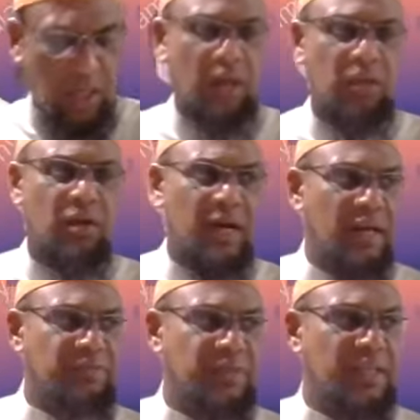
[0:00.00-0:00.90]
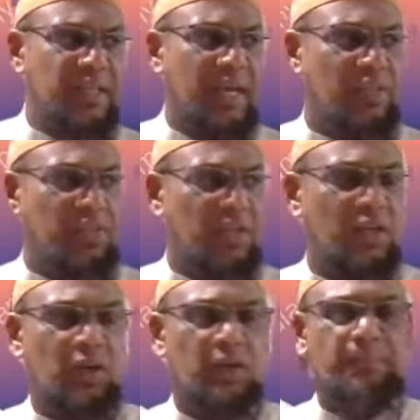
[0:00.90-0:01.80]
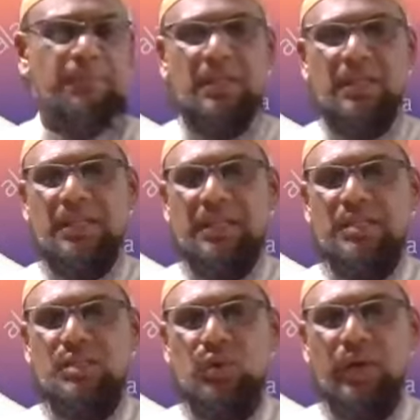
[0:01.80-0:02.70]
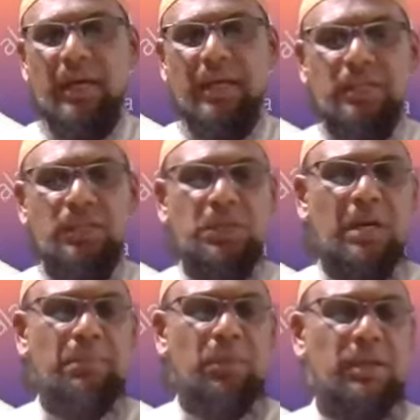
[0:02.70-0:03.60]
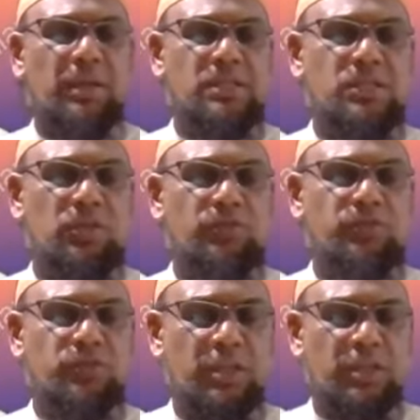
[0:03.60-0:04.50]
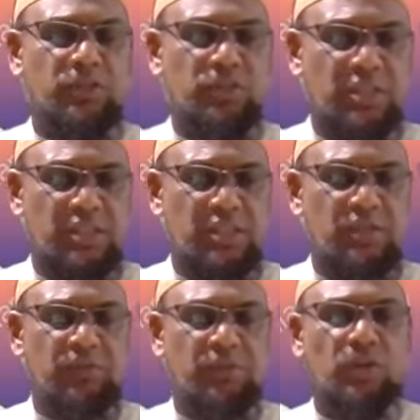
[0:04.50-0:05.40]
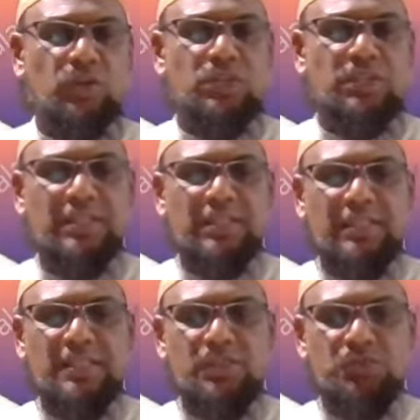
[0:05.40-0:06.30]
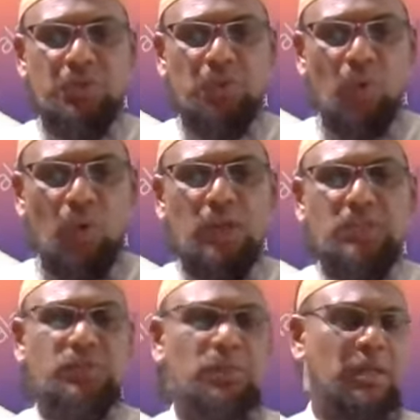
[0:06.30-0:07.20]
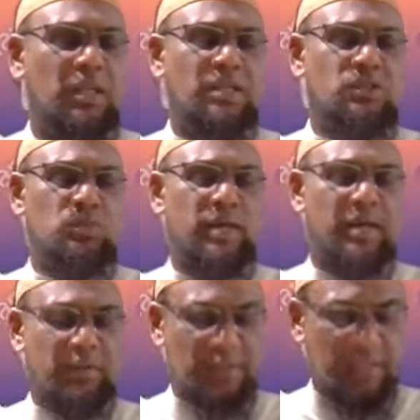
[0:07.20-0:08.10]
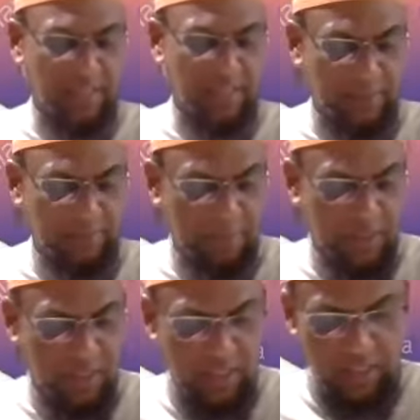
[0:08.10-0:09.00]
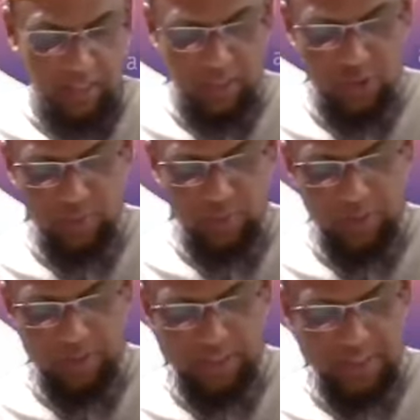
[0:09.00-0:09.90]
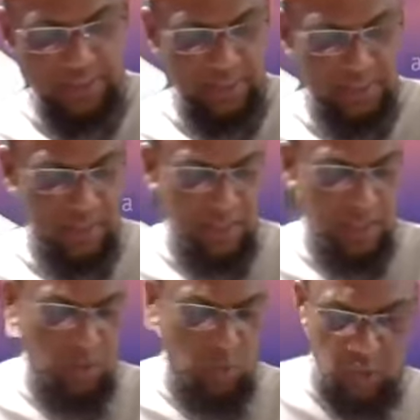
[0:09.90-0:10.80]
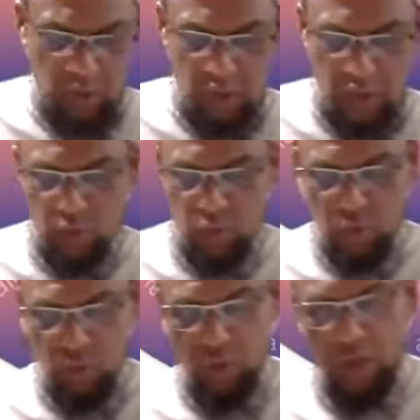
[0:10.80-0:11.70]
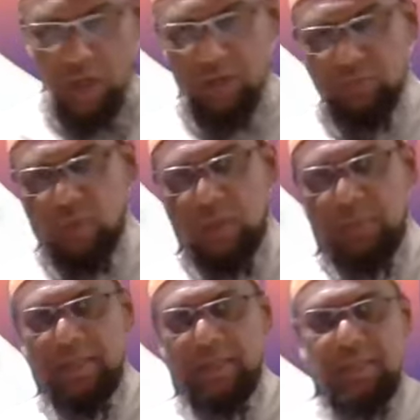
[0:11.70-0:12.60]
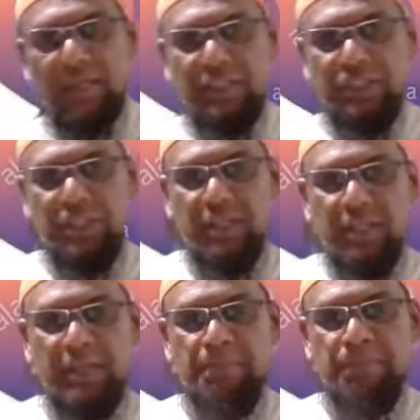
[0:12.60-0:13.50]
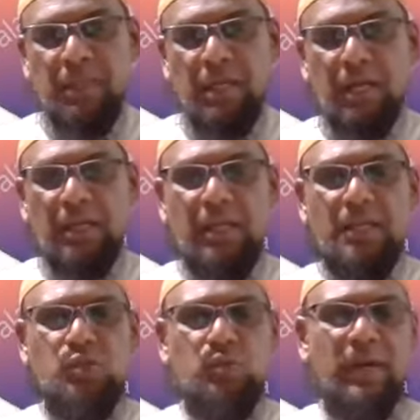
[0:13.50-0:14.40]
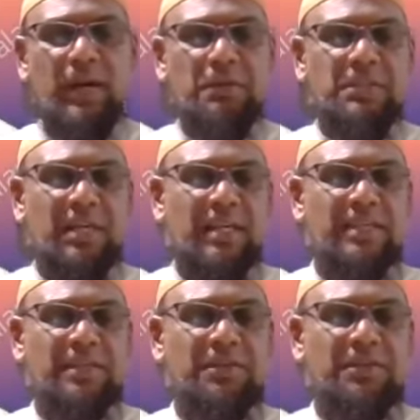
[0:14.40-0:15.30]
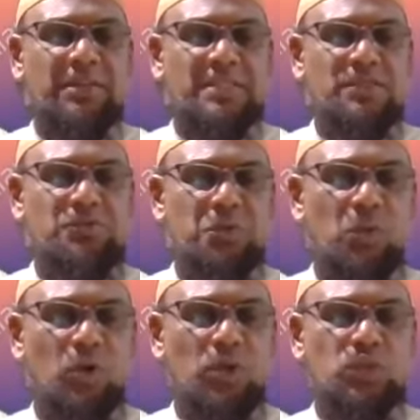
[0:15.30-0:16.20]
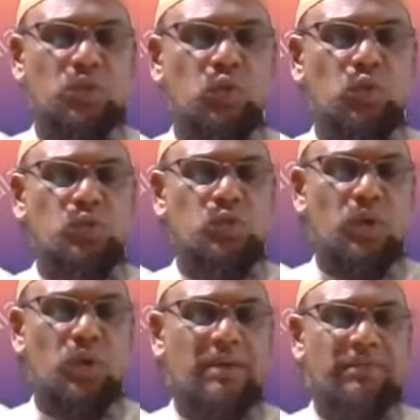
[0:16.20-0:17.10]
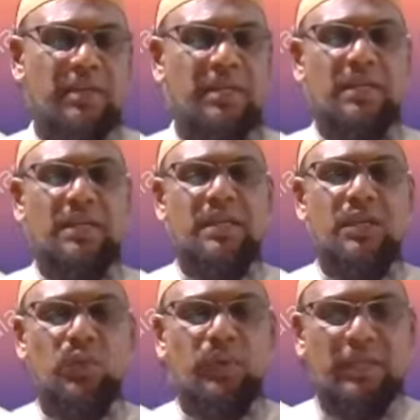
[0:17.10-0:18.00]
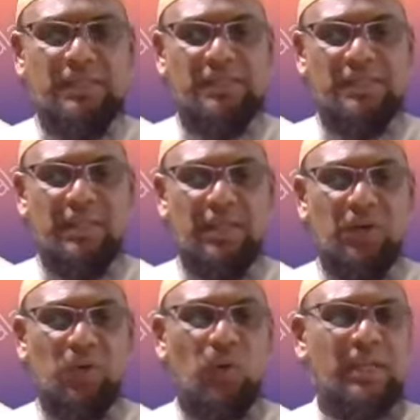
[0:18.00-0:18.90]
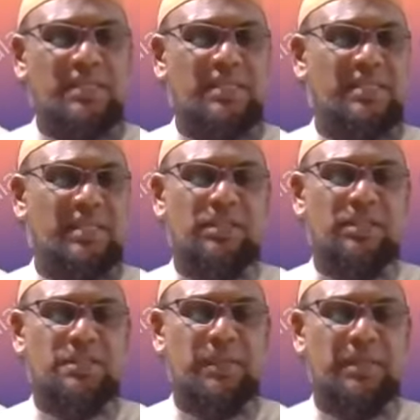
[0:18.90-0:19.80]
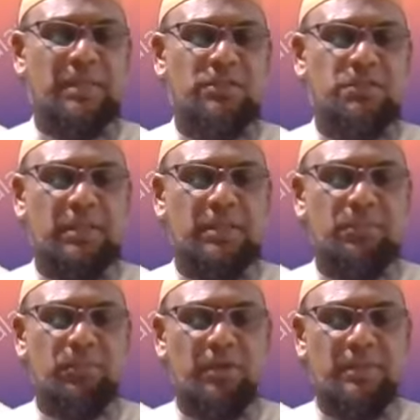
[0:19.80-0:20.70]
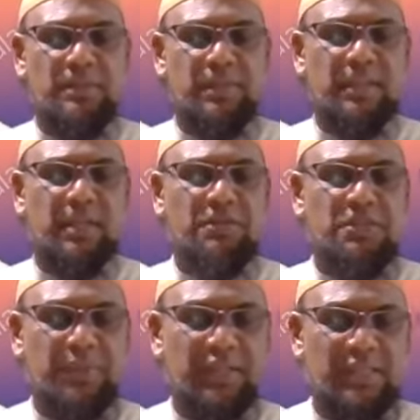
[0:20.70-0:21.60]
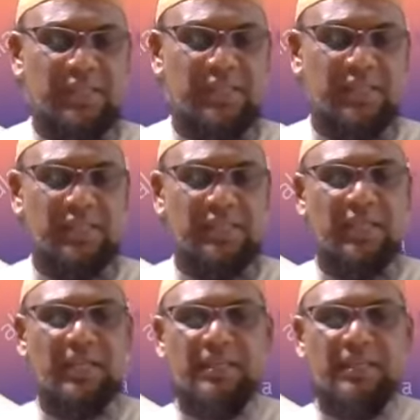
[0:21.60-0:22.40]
Awa'afan kathira. There's no end to the abundance of the treasures of good deeds, its rewards from Allah subhanahu wa ta'ala. And Allah subhanahu wa ta'ala says, Wallahu yudha'afu liman yasha. And Allah subhanahu wa ta'ala increased this reward to whomsoever He wills. What is this saying to us, my dear respected brothers, my dear respected sisters?